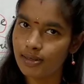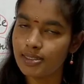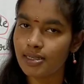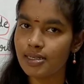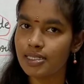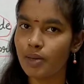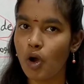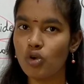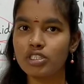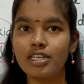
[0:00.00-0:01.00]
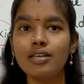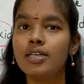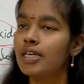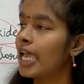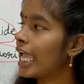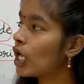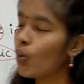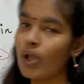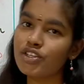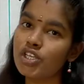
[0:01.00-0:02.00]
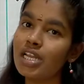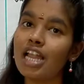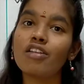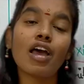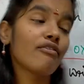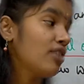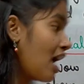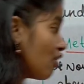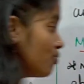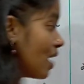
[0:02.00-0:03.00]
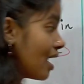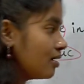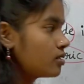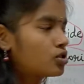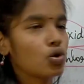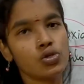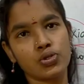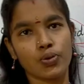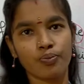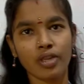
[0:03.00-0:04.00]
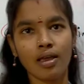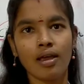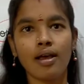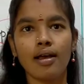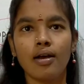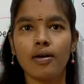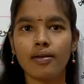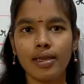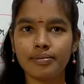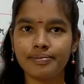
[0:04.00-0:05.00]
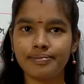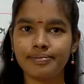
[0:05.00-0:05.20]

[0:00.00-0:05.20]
discussed about the equation, and we have balanced also. Okay.